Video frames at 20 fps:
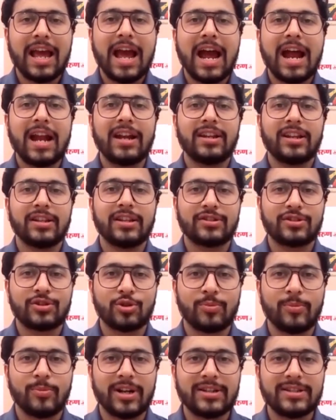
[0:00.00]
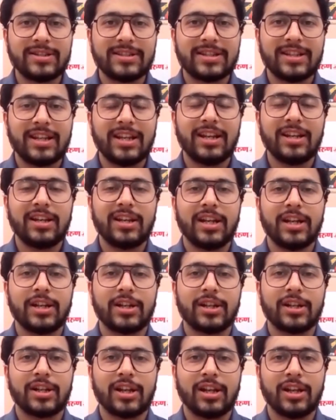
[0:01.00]
and instruments in
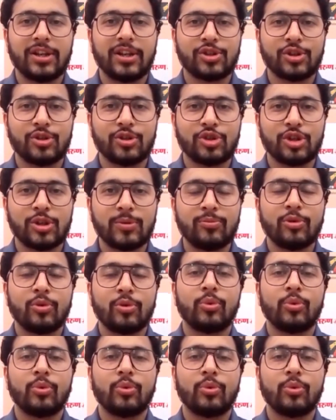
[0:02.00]
interrelationship